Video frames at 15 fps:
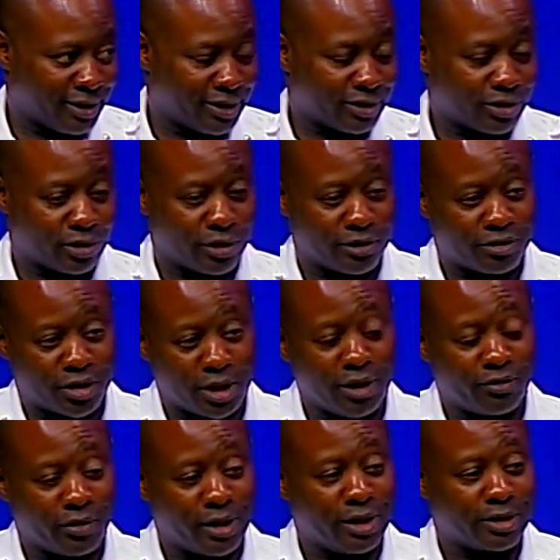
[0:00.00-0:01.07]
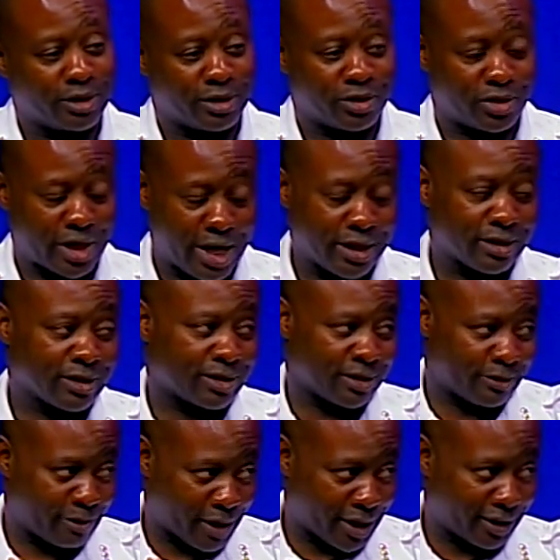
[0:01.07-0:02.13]
So if Chief Hills is chasing
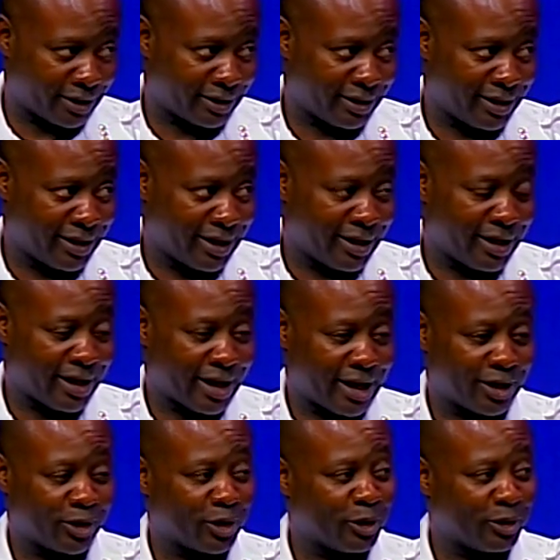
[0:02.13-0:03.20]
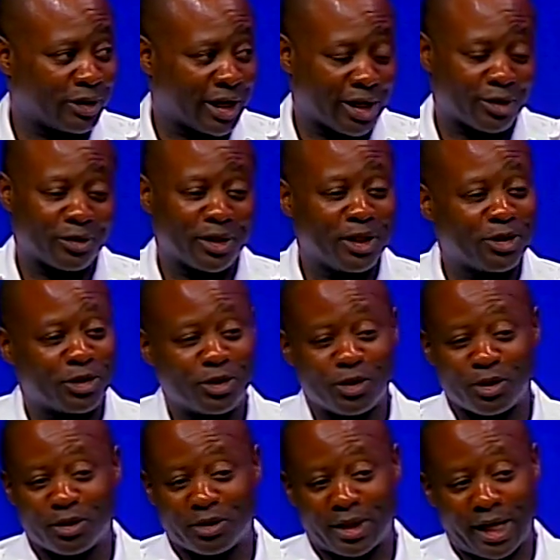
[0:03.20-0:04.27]
somebody, I don't need
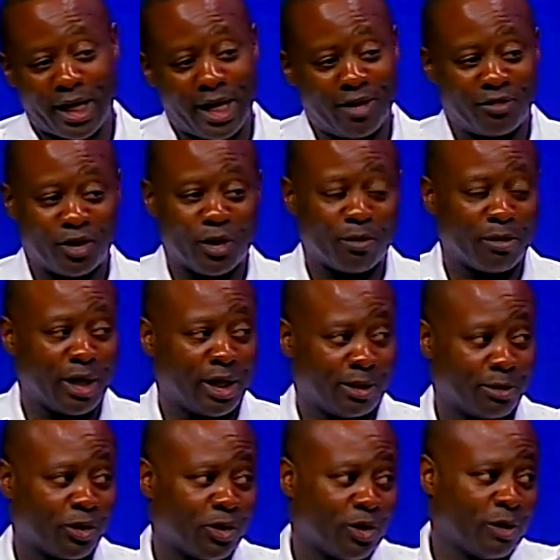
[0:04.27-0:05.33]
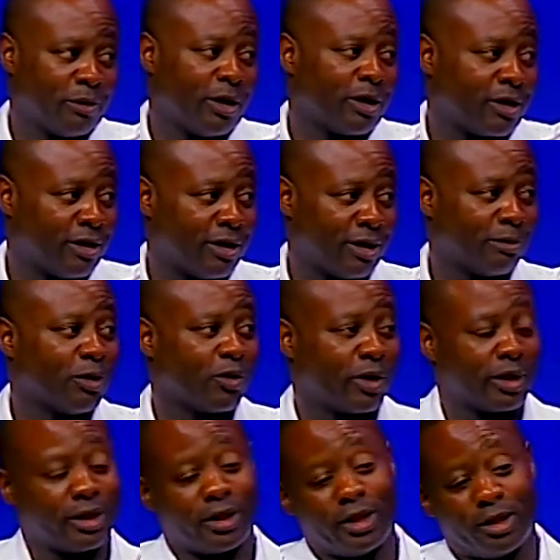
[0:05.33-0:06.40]
you to have in your mind, I'm gonna go in my car, I'm going
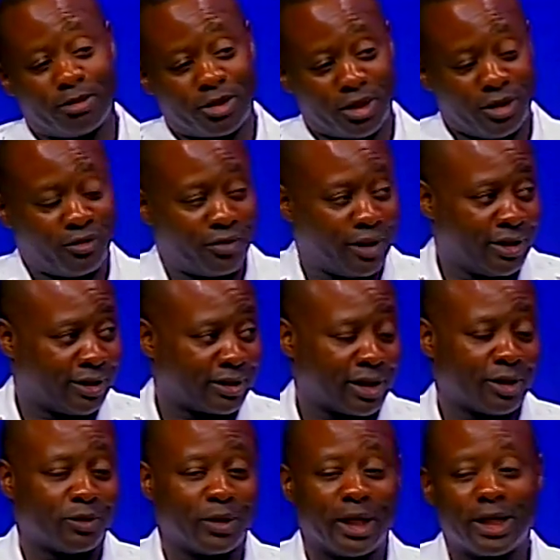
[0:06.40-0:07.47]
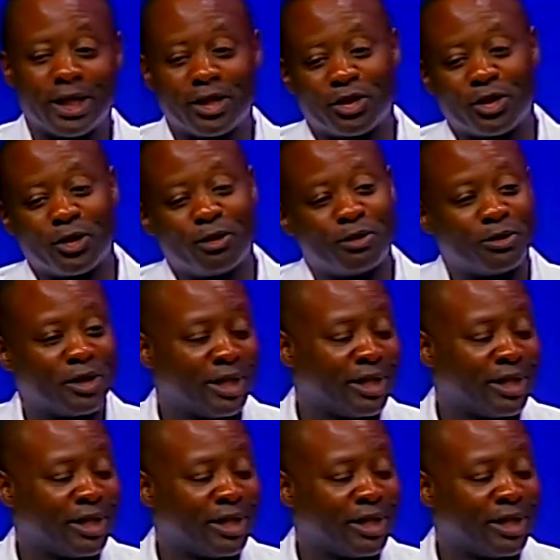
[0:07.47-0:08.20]
in to help Chief Hills, because when I get through